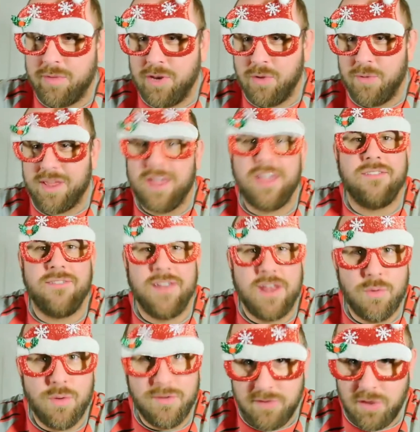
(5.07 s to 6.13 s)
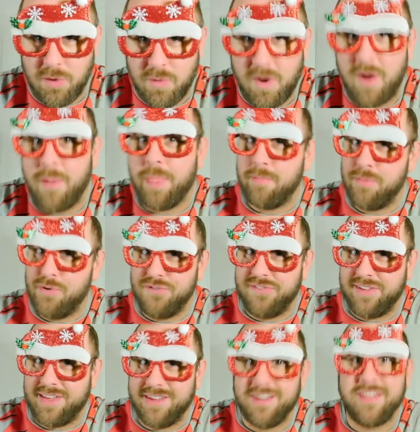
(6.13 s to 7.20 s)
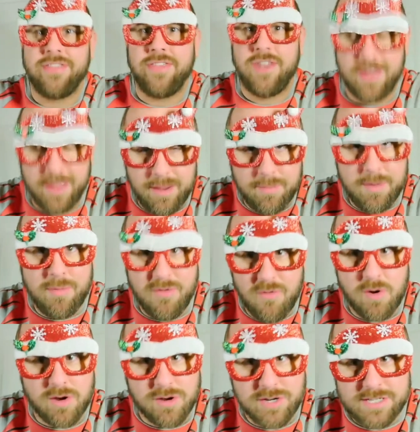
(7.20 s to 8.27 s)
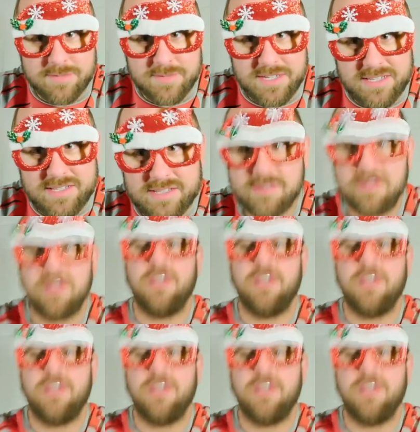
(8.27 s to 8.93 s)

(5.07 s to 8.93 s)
doing a video review on the movie, The Nightmare Before Christmas.